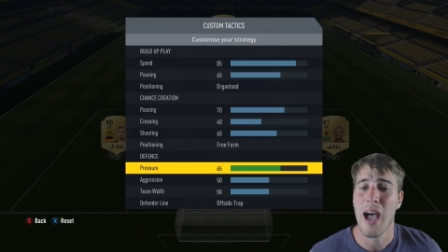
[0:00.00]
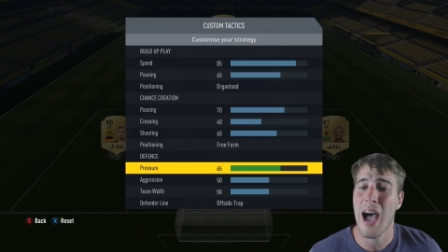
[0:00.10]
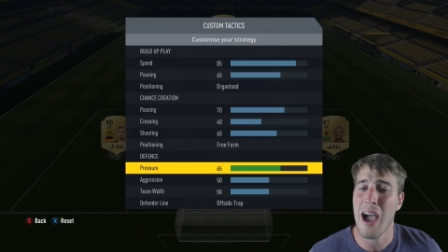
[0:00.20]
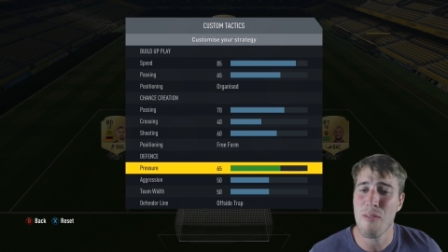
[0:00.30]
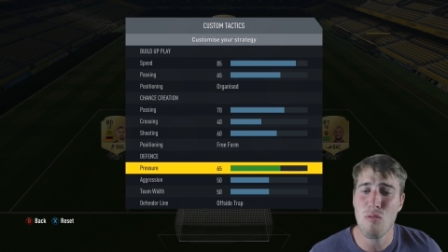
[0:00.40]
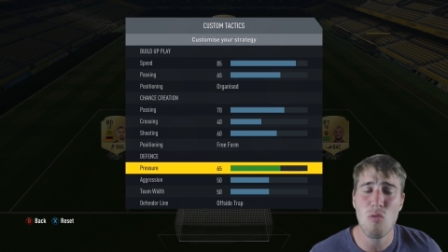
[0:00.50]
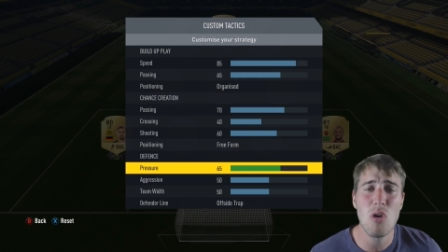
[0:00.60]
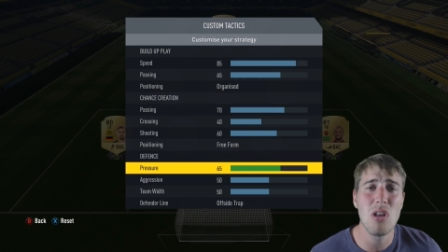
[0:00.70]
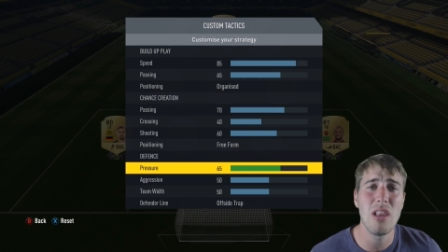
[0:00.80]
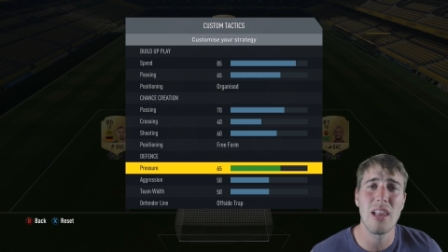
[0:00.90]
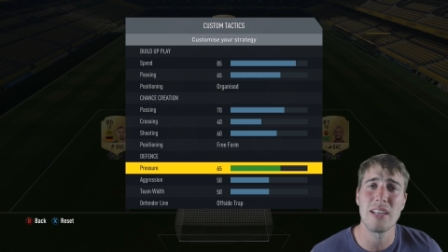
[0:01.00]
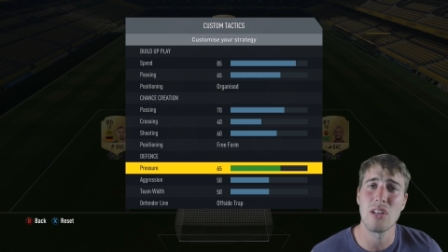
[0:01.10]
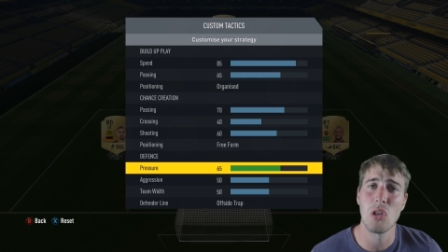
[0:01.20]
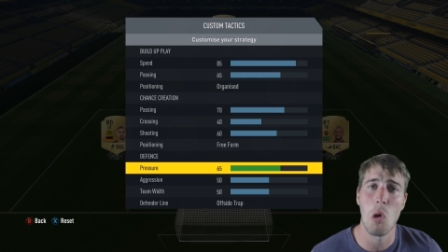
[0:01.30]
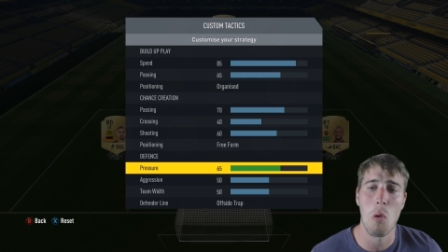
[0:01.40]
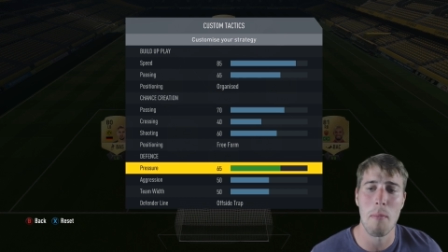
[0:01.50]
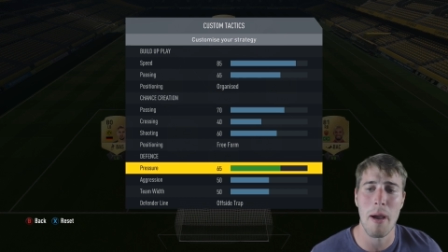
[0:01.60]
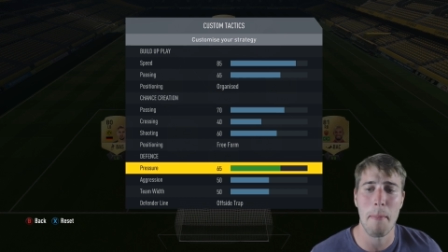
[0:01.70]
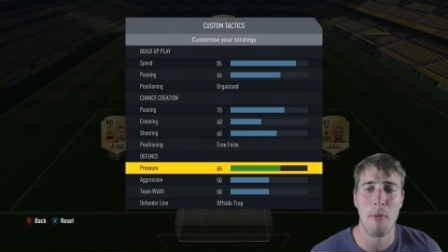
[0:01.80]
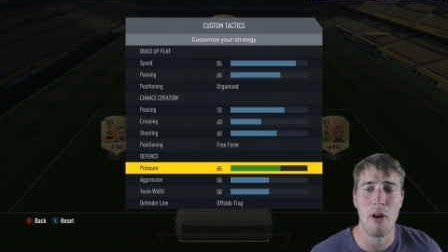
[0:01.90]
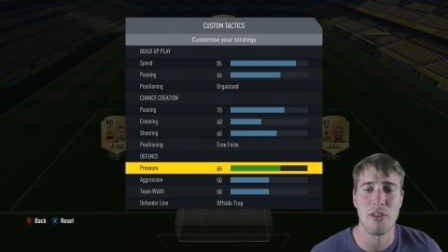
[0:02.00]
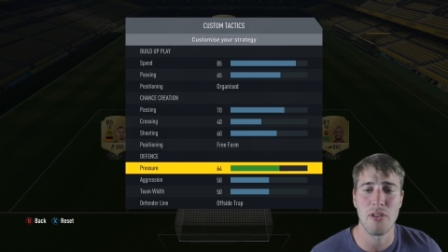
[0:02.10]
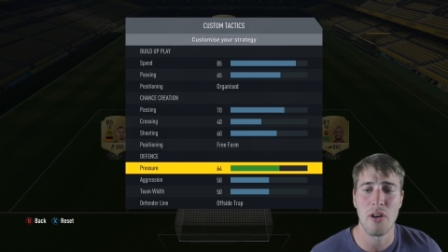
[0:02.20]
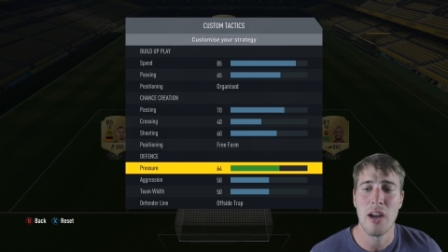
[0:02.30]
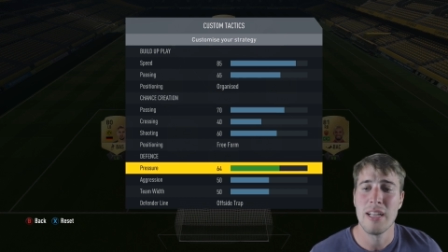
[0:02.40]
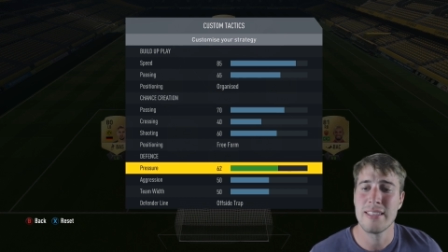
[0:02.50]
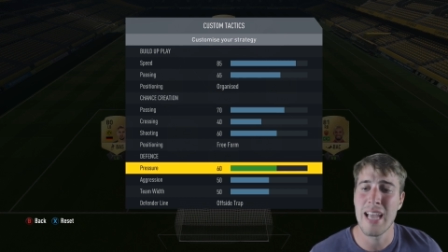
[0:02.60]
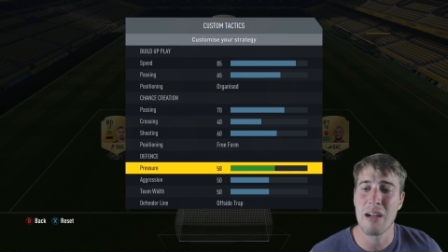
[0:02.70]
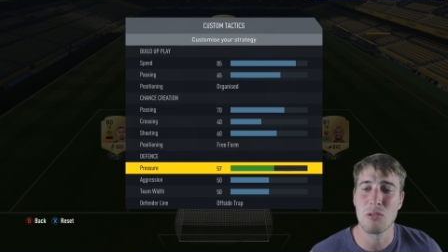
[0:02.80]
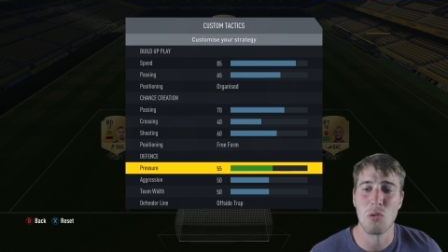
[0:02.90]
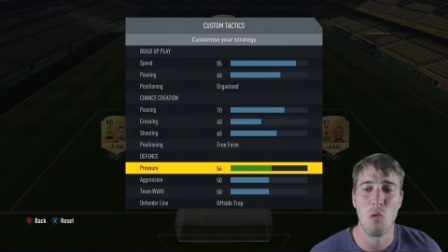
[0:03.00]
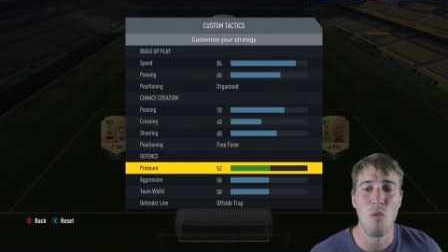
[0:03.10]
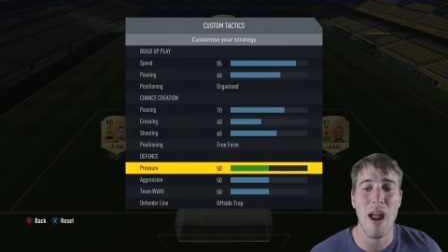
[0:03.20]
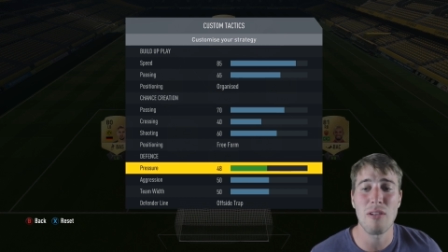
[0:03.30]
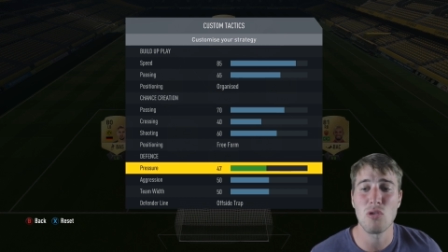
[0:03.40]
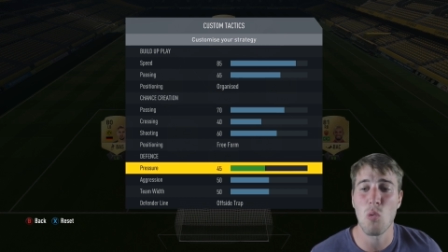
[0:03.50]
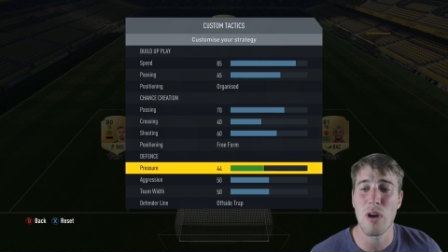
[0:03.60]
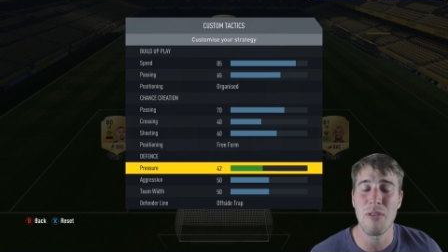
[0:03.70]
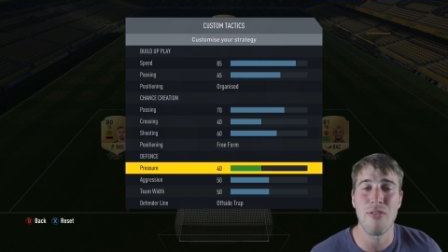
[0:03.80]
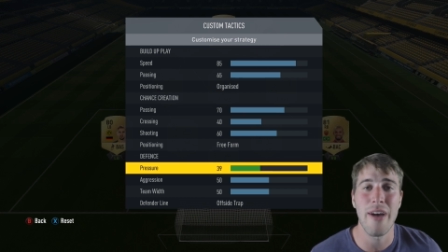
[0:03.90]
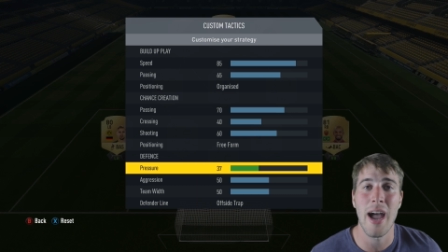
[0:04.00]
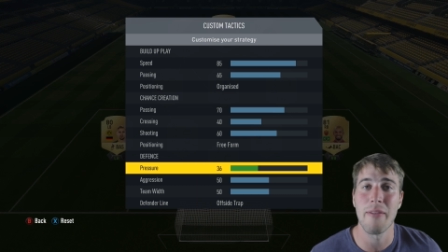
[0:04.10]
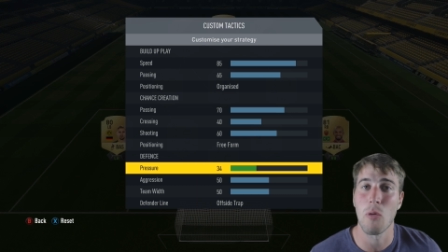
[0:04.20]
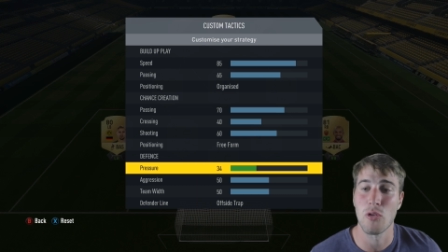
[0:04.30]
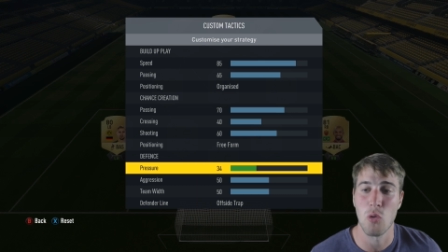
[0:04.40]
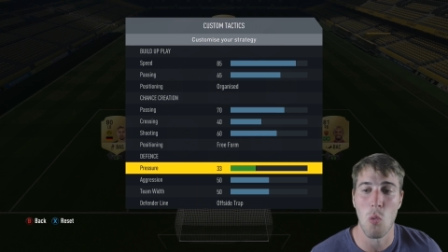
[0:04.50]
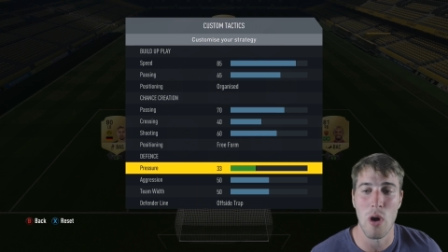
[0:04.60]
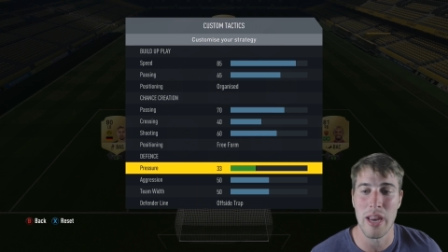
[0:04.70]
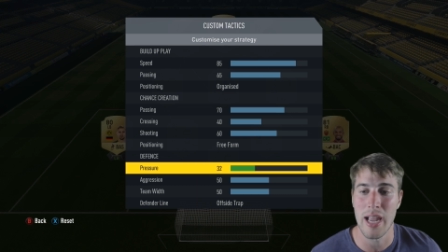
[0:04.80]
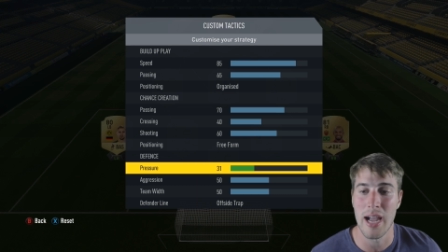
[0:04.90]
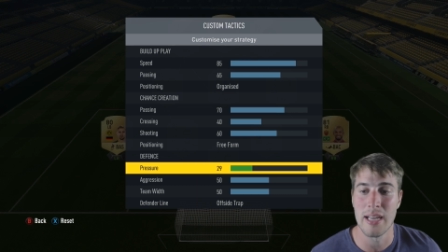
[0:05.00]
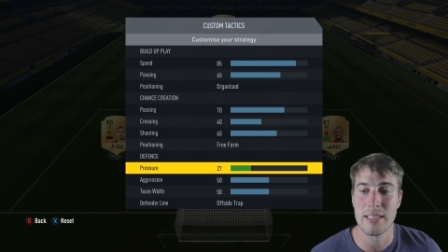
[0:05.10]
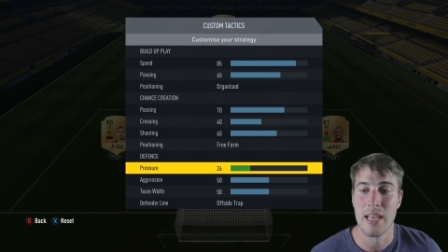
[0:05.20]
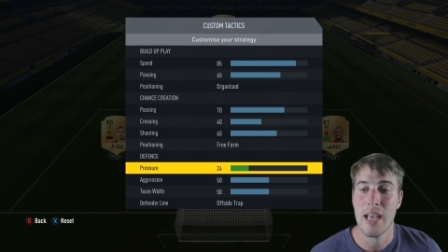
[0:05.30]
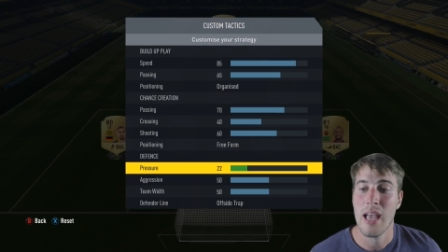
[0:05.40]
I really like to lower my pressure down to around 25 or 20, guys.